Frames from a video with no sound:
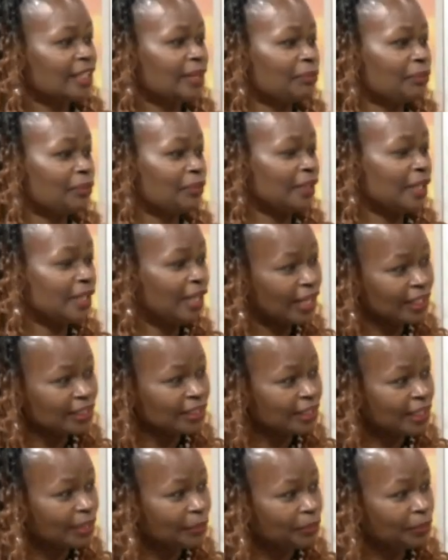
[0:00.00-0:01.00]
a step. The
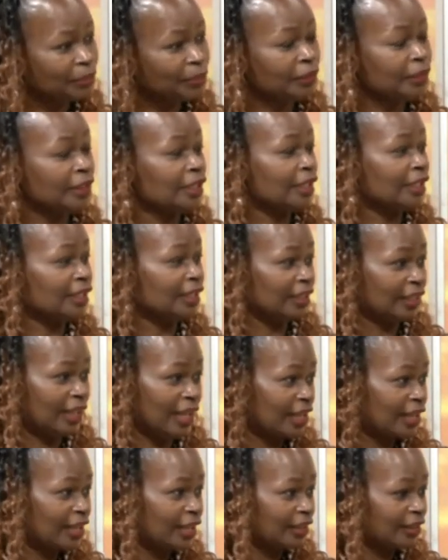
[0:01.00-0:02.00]
next step,
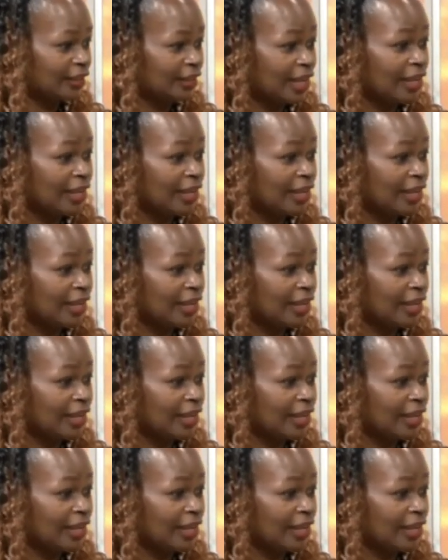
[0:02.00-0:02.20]
like,